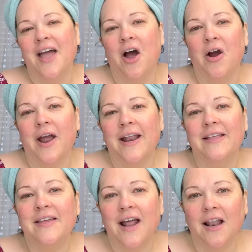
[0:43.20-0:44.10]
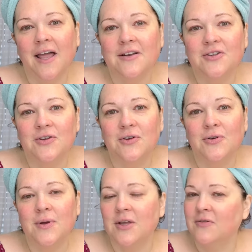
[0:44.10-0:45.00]
All right, and then I like to
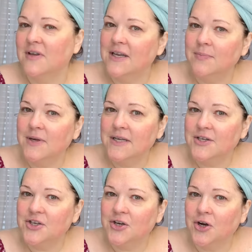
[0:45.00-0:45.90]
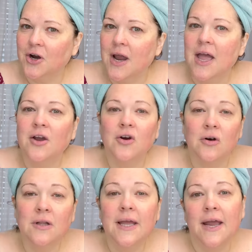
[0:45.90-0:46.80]
use a deep conditioner
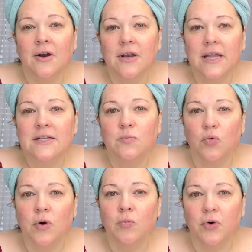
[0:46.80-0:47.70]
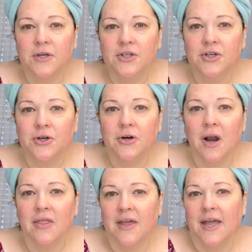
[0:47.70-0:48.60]
curly hair needs more moisture
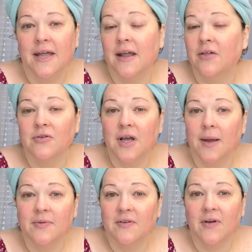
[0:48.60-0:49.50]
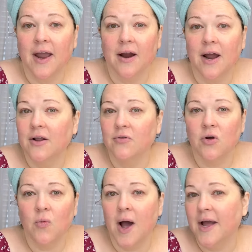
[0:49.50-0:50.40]
than other types of hair. I don't
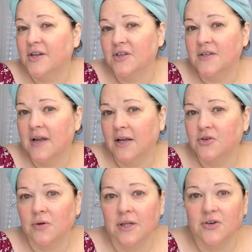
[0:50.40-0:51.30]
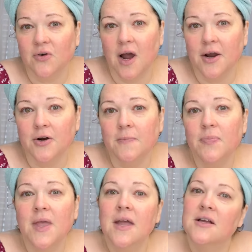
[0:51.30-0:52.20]
know why, it's just naturally drier.
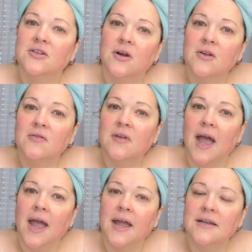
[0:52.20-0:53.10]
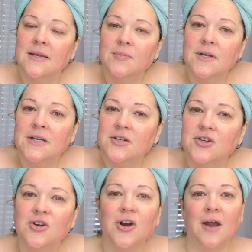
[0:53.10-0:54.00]
So I use a deep
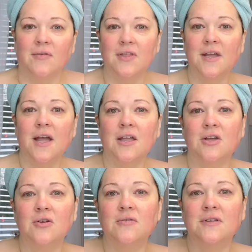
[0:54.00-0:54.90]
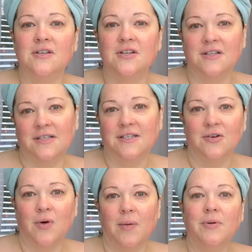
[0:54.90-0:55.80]
conditioner. Everything I use is just
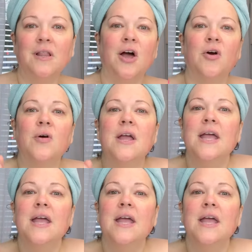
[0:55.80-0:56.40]
listed right below.